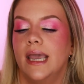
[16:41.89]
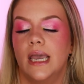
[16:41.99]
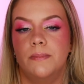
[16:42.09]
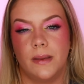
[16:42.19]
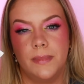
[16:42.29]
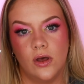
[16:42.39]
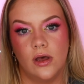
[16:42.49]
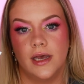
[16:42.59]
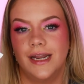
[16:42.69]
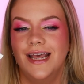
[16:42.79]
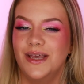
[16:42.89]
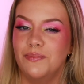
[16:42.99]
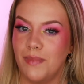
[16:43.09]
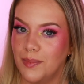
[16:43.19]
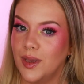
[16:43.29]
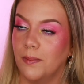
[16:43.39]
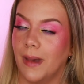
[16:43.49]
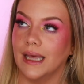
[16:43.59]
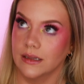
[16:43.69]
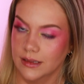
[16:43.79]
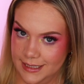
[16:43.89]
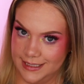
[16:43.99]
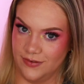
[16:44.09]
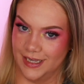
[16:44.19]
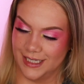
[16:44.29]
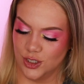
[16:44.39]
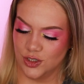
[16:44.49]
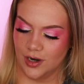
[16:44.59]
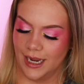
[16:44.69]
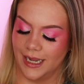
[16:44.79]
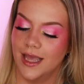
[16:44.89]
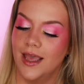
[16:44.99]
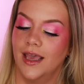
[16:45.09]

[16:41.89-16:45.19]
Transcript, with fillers: It may be on my list of things to try.